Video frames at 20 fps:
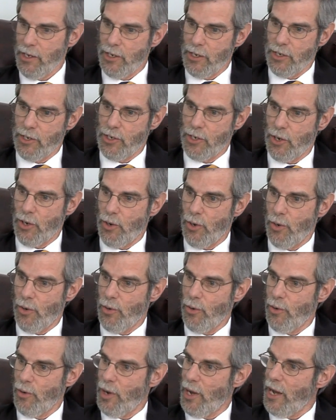
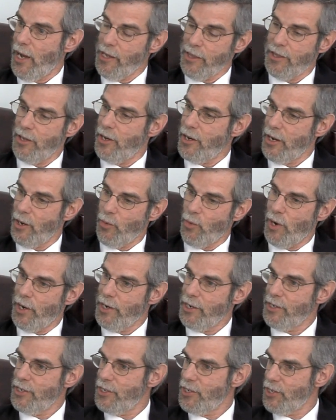So I thought I
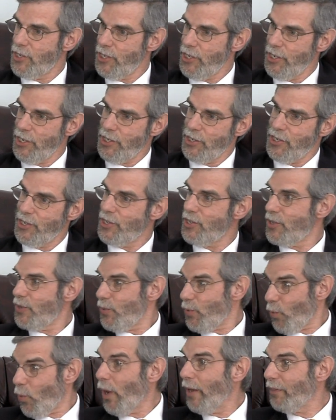wanted to see just
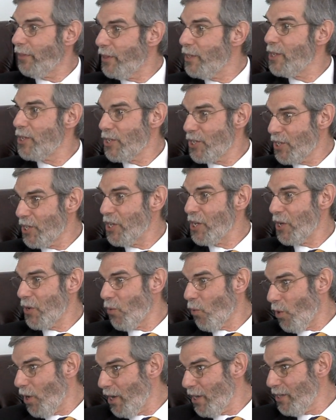what this
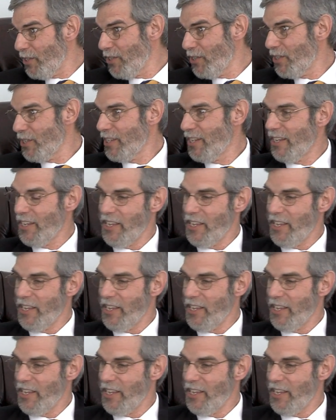thing was,